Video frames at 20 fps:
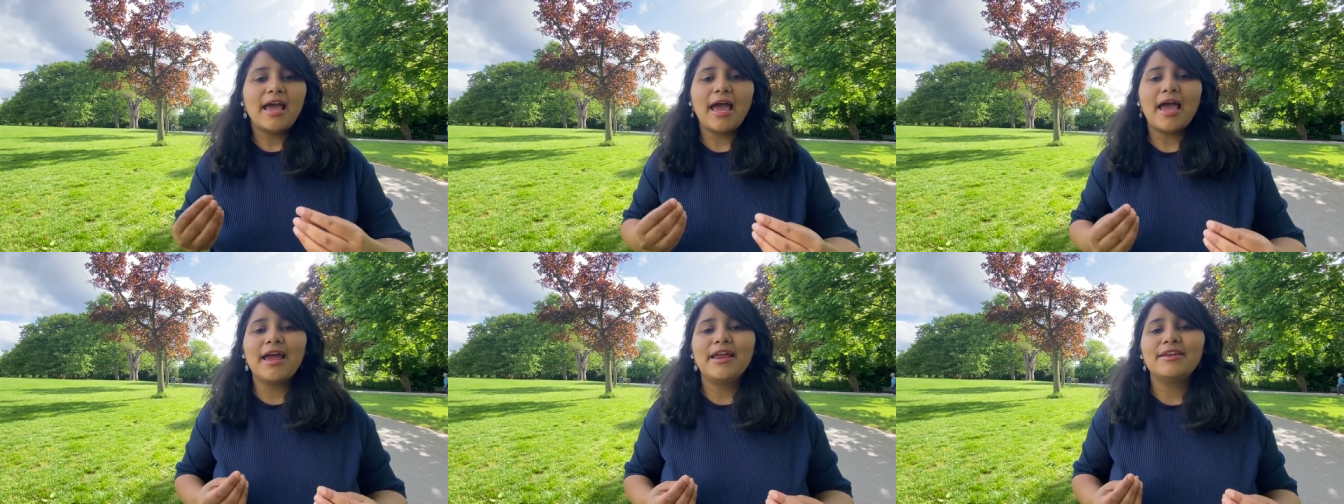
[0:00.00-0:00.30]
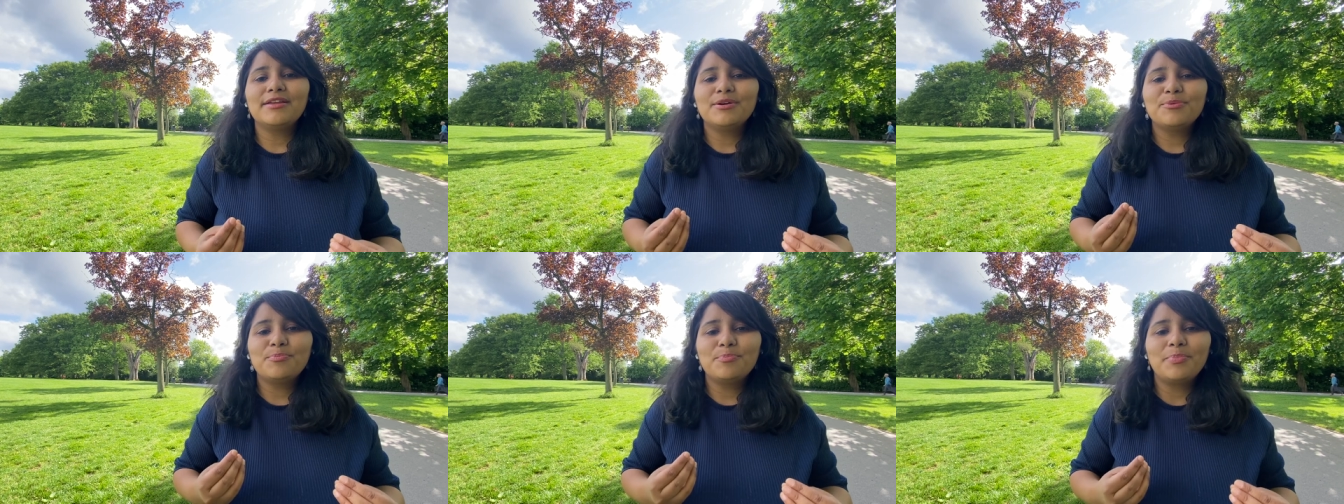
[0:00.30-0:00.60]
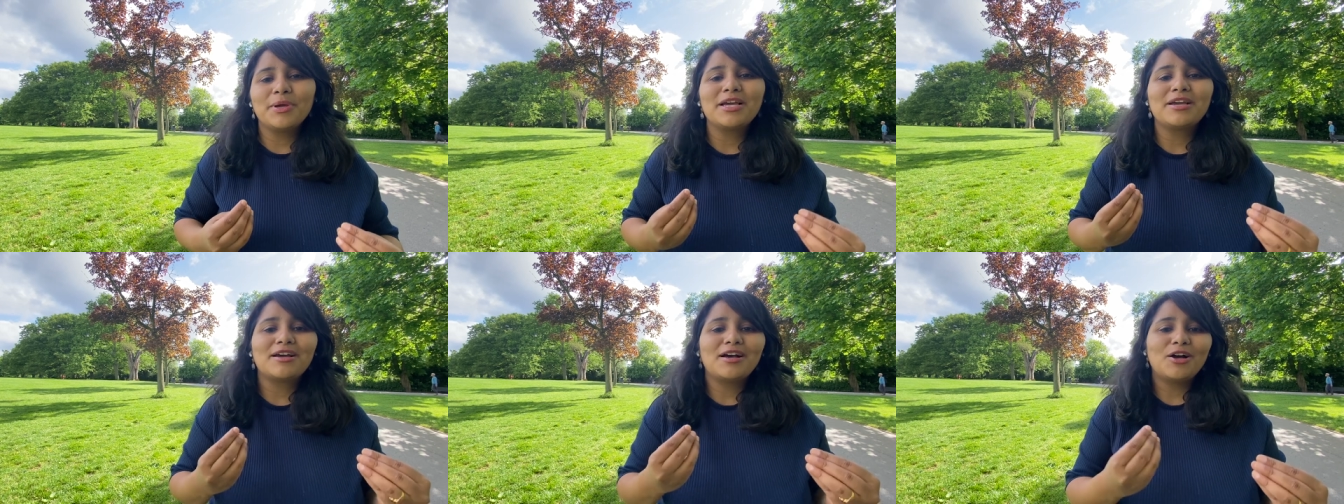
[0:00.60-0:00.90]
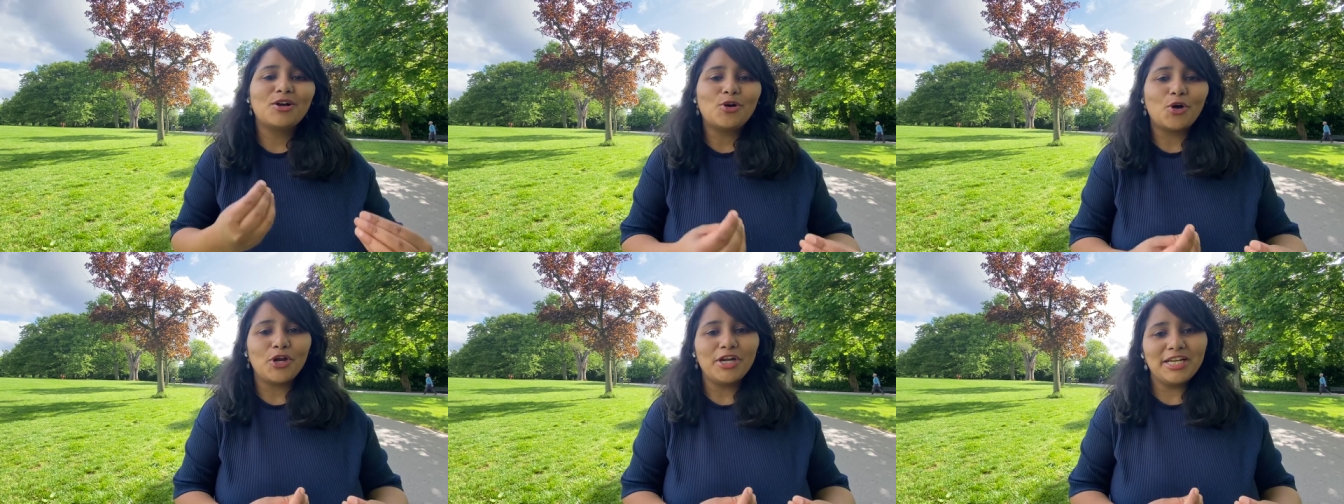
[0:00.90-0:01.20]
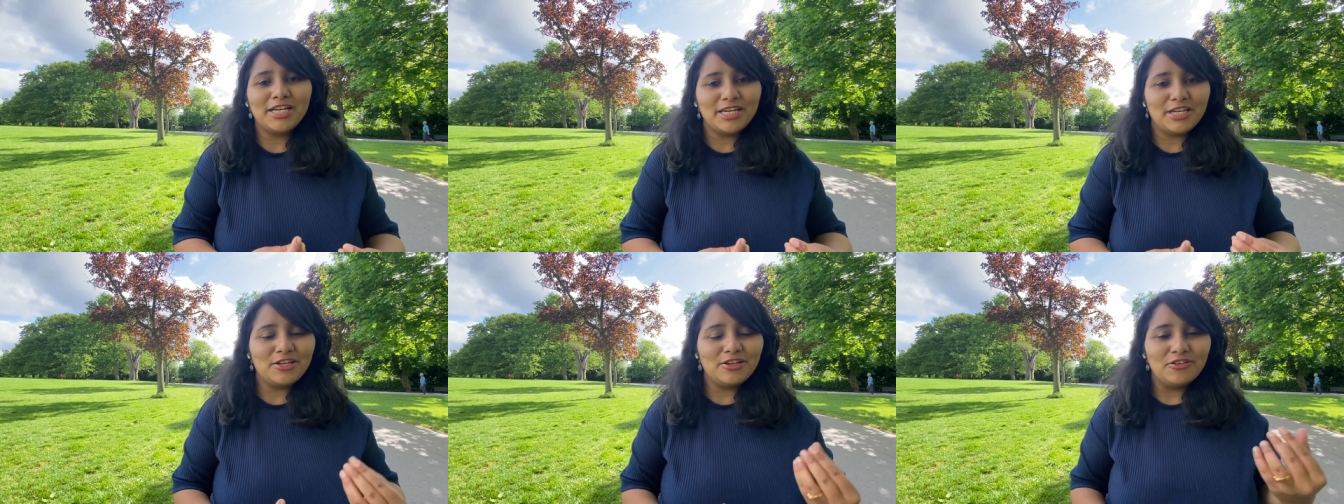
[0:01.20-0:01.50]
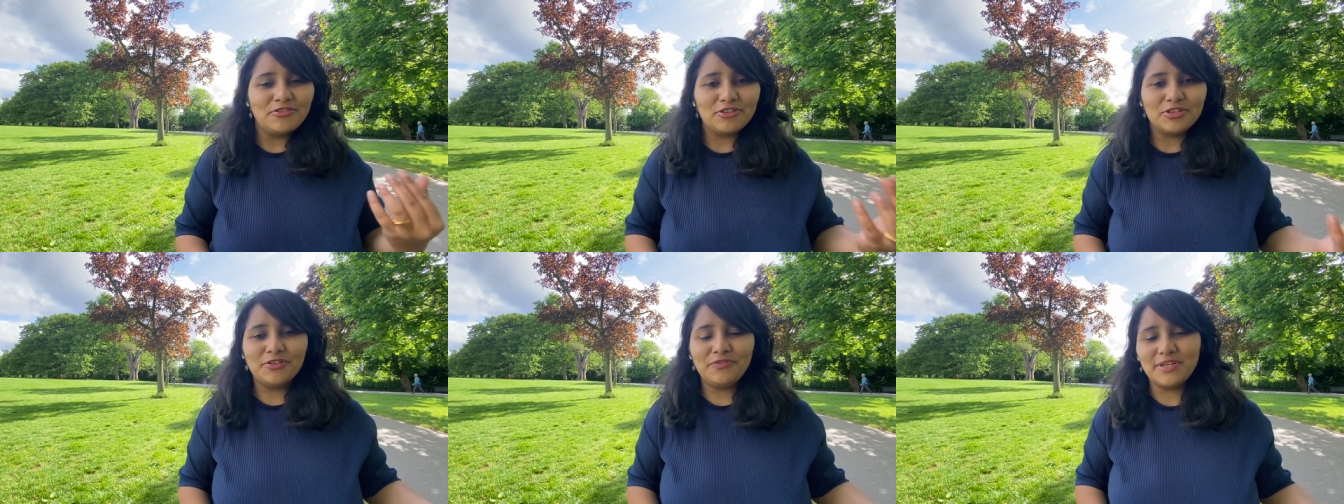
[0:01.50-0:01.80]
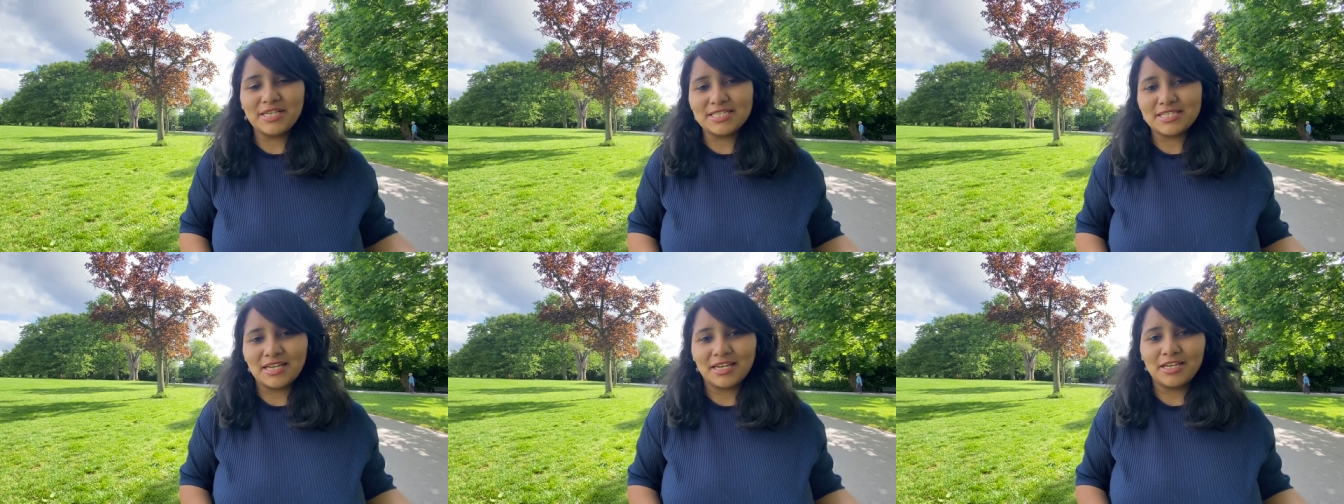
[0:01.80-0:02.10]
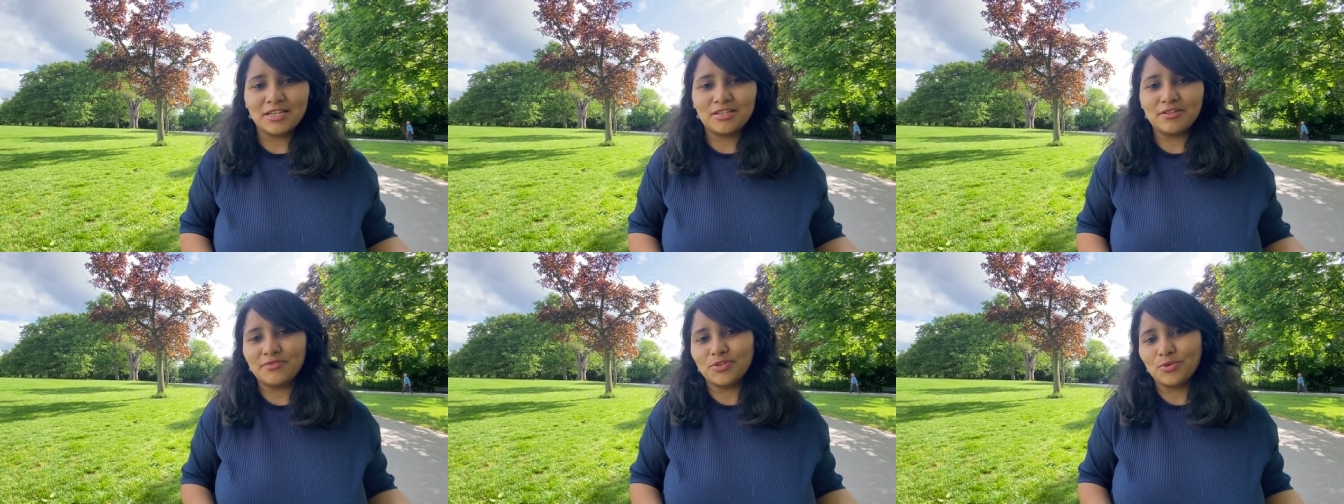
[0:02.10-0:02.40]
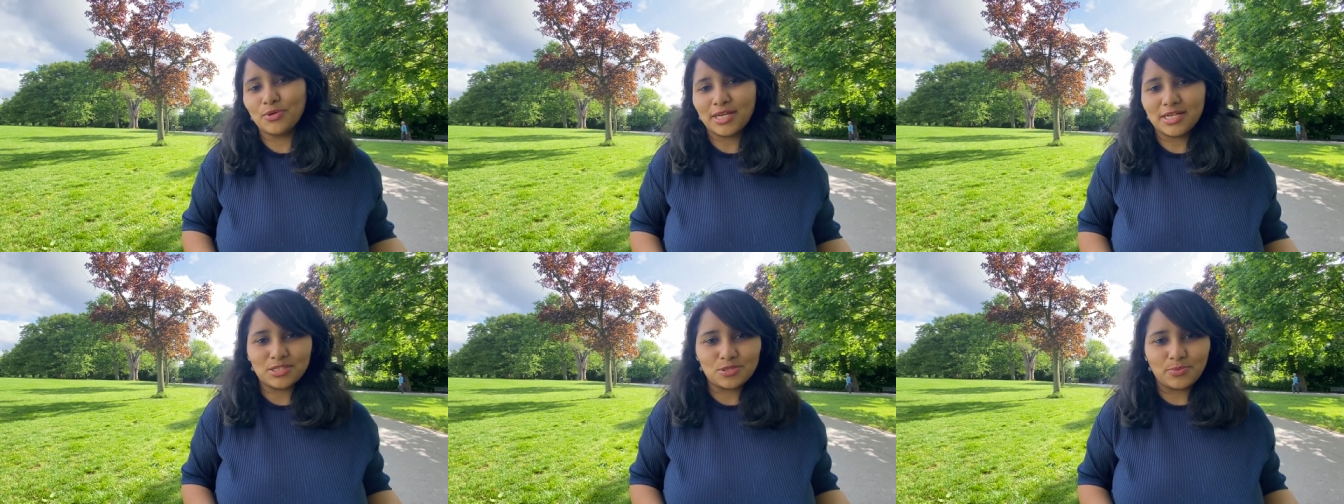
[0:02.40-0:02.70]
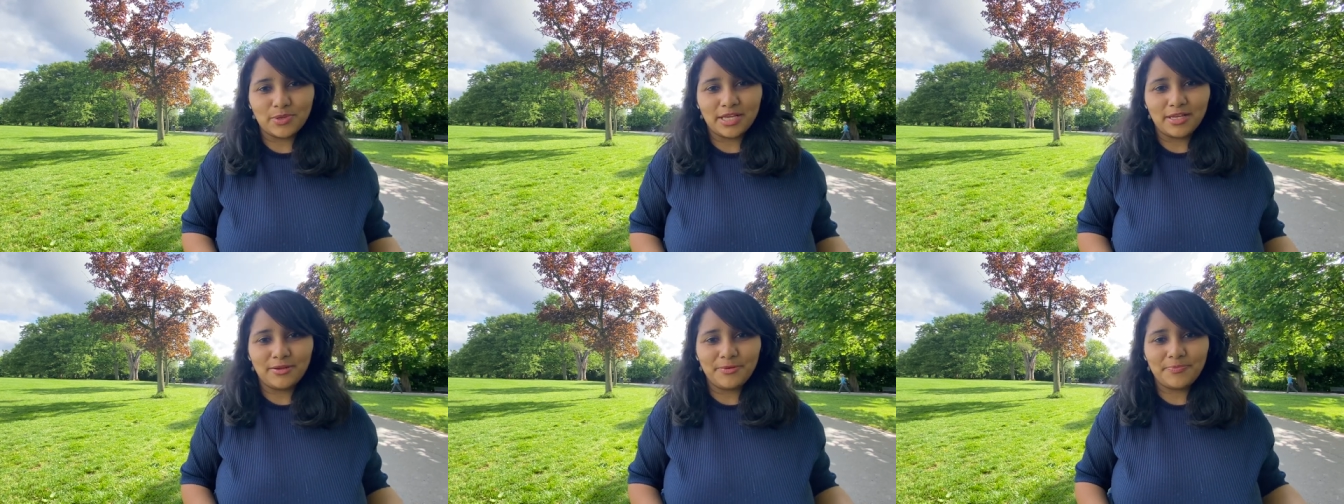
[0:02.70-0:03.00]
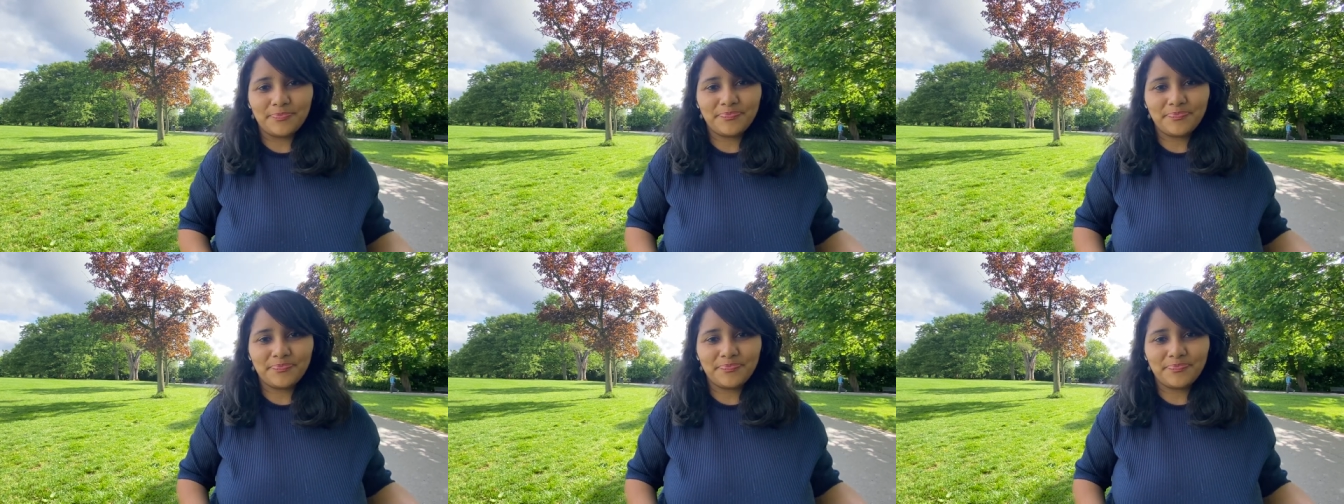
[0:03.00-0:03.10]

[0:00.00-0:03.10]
and pick accordingly for the visa interview as well.